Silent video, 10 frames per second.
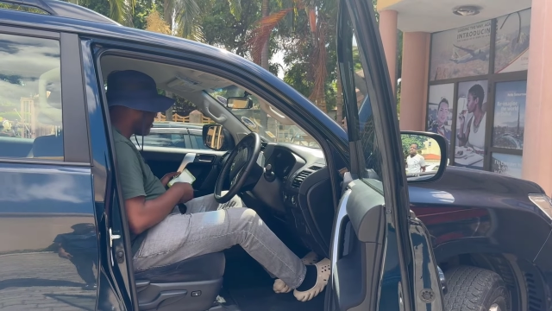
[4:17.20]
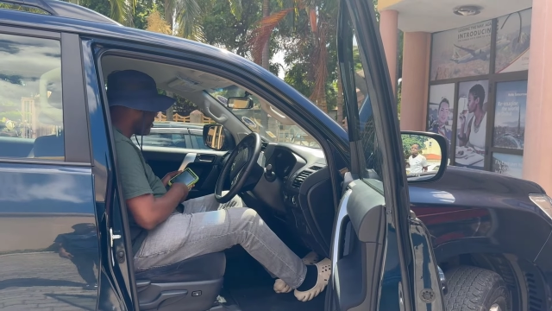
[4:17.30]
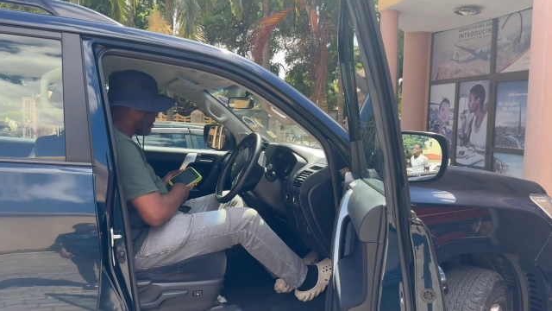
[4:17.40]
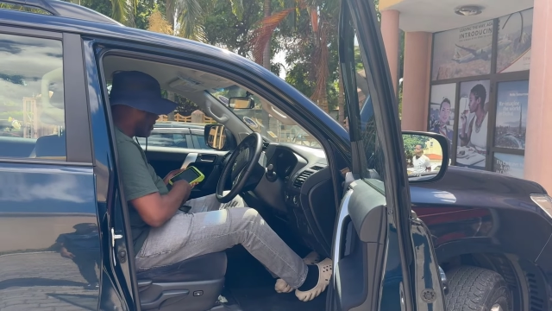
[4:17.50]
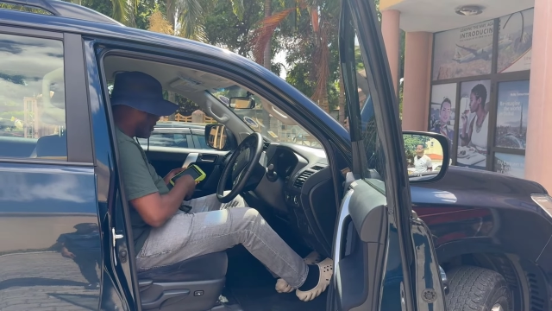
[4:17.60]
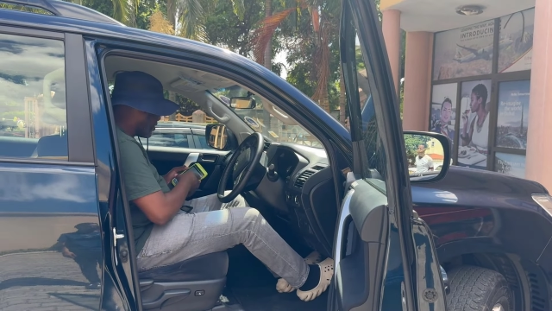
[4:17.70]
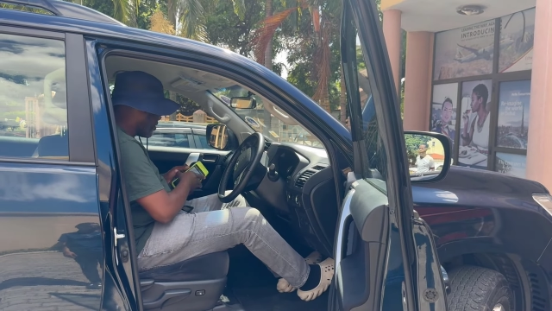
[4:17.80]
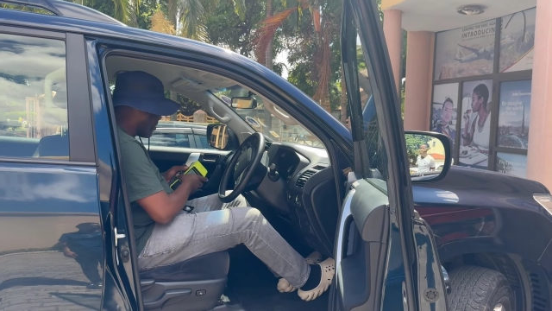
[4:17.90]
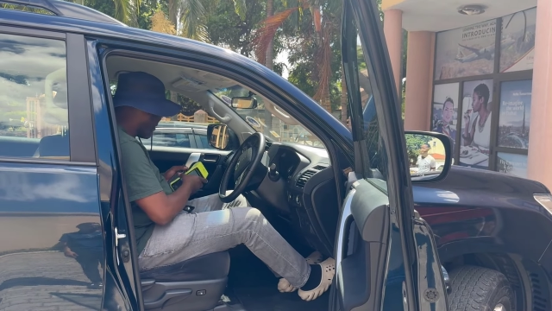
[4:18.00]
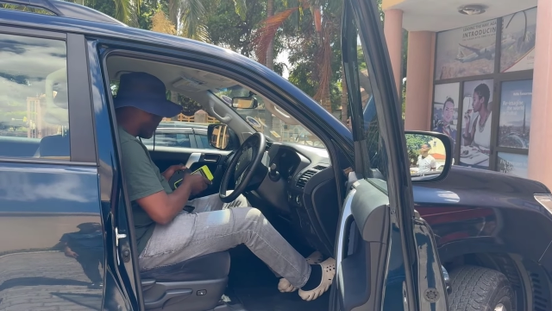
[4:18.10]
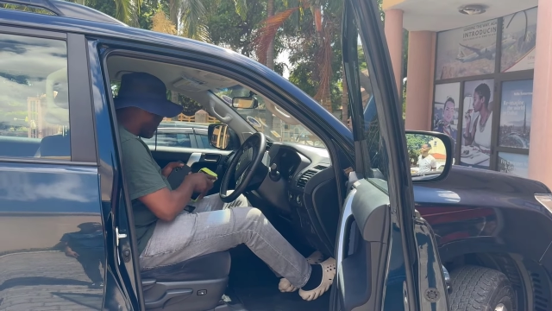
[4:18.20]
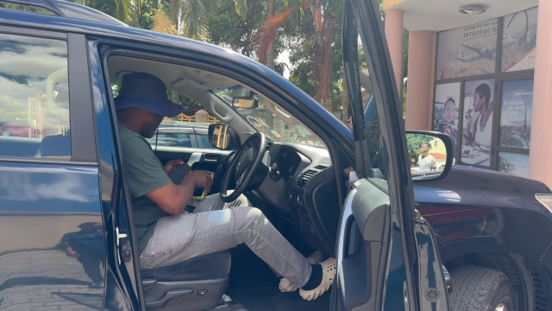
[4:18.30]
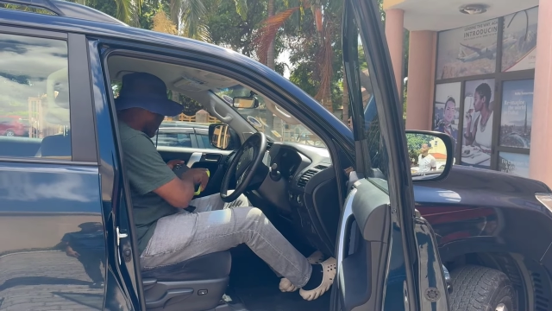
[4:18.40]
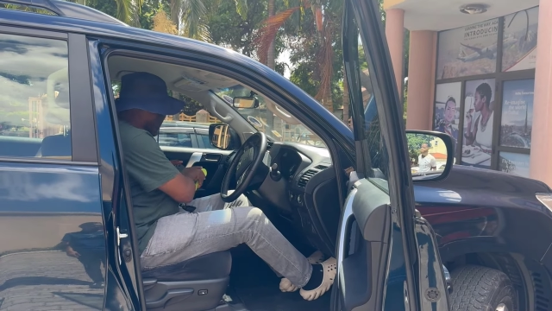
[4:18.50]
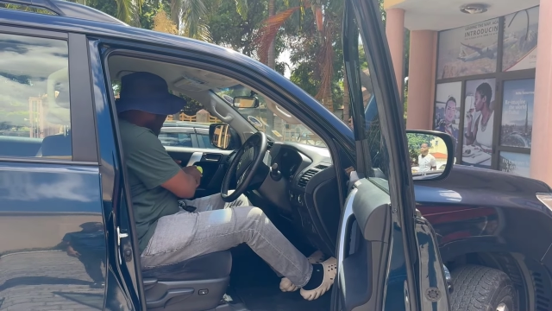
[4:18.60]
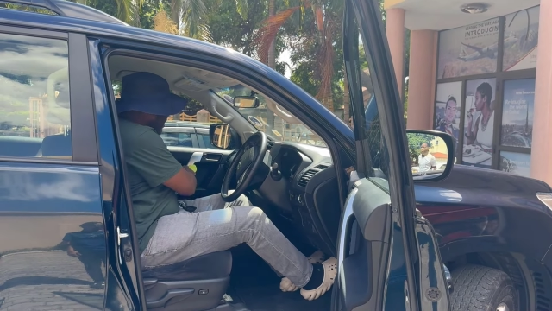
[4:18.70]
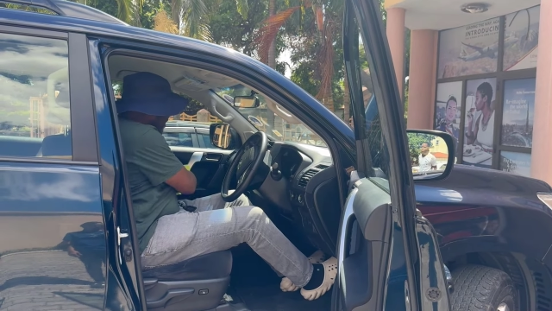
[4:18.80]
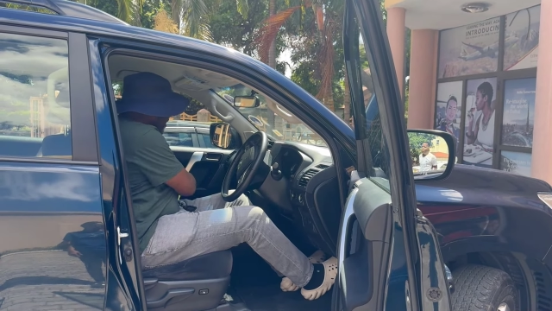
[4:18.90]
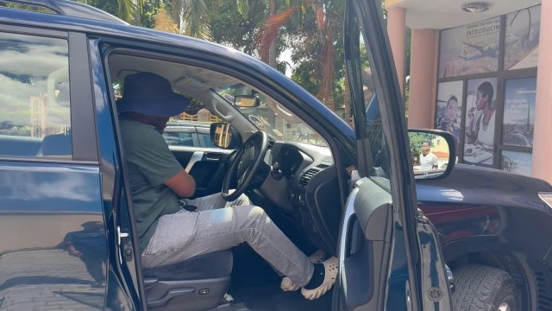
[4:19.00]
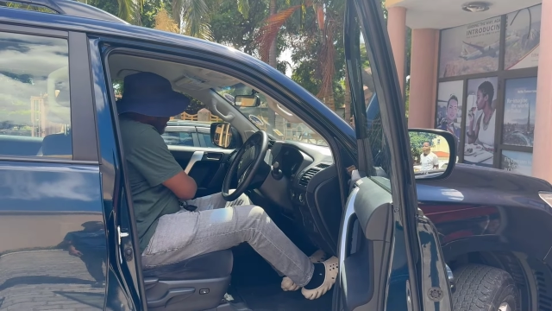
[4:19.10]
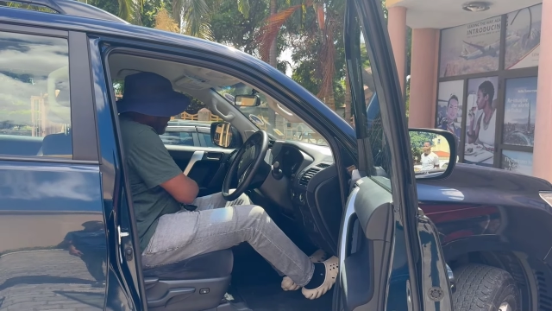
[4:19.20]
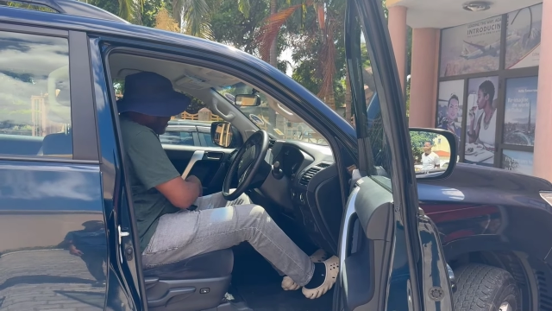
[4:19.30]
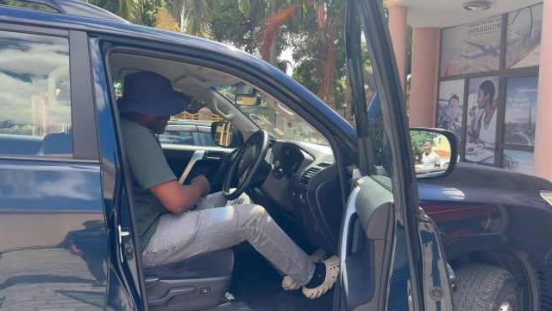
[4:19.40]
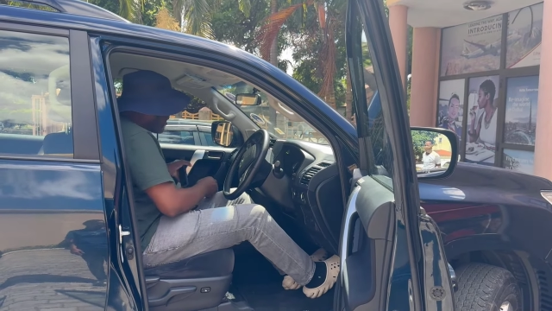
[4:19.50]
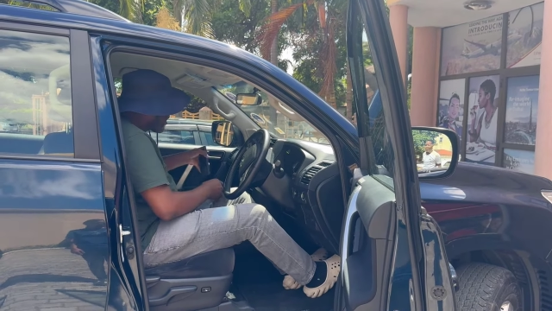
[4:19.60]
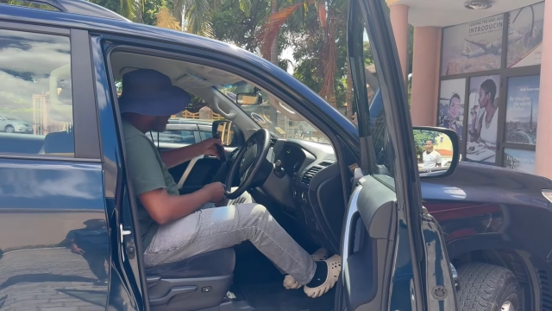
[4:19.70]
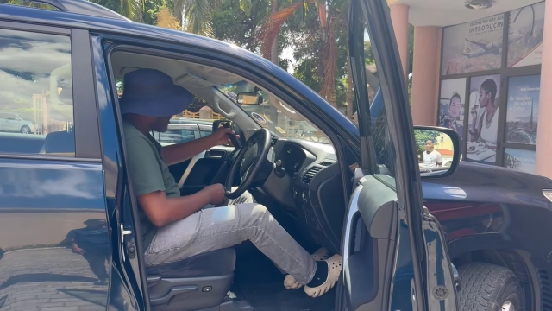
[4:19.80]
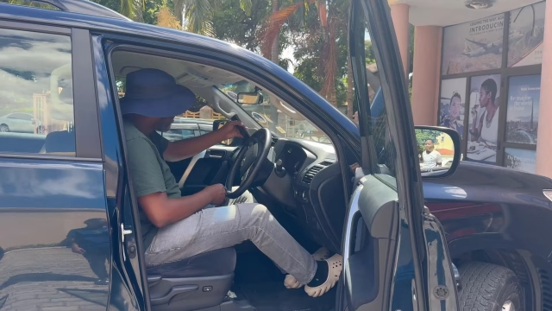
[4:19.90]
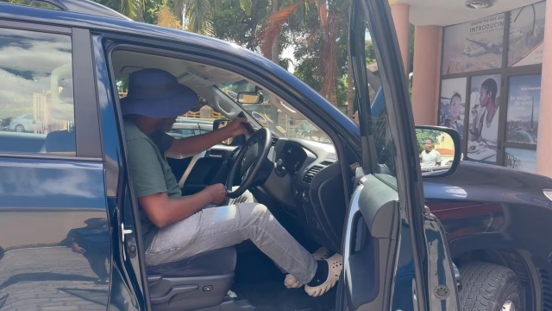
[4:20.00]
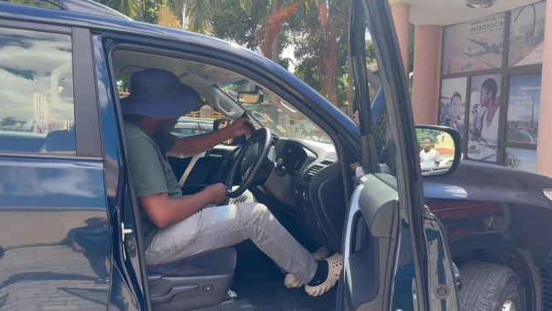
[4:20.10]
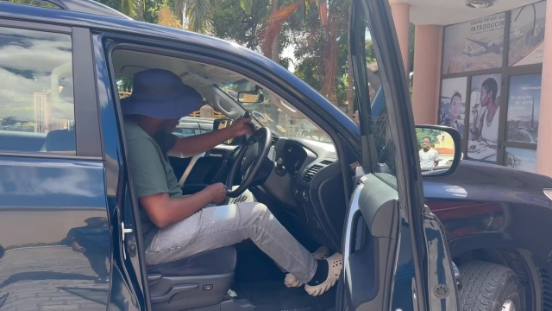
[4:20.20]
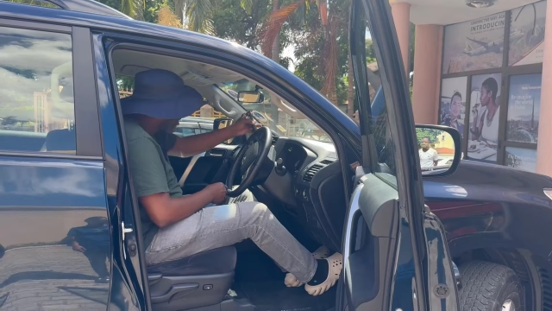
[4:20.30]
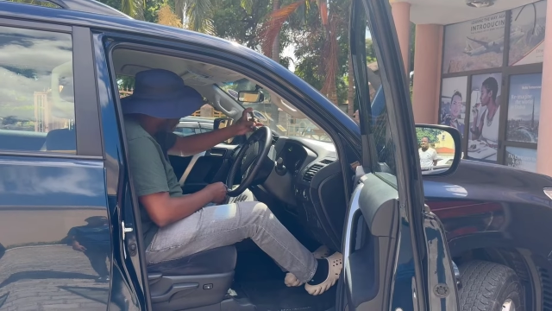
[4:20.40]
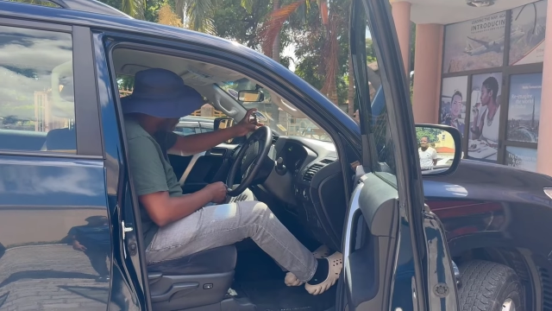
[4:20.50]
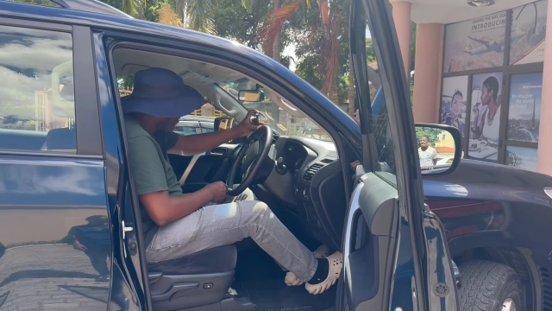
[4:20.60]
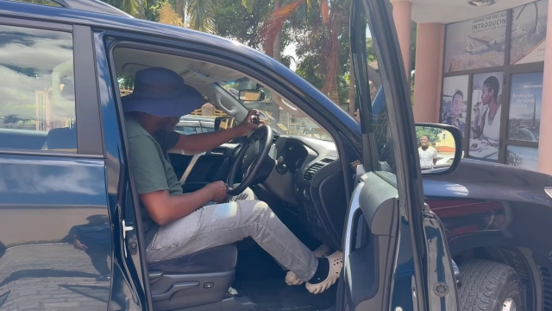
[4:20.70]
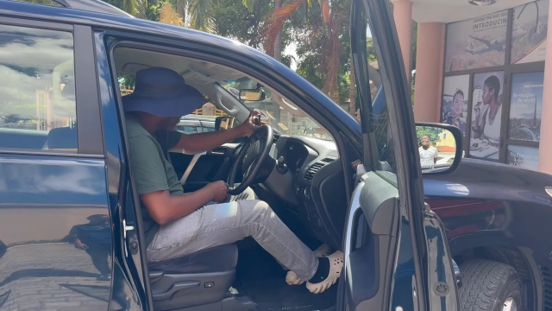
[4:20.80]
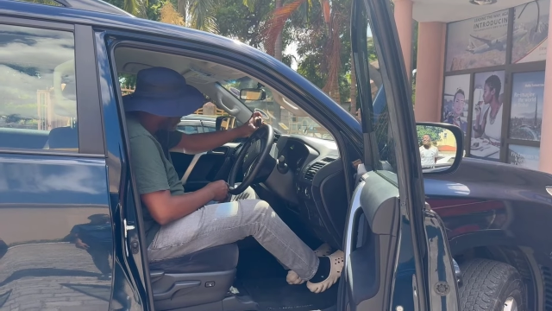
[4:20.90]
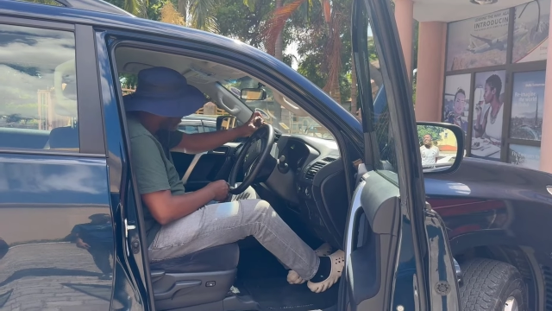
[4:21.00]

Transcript: [unreadable: no face in view]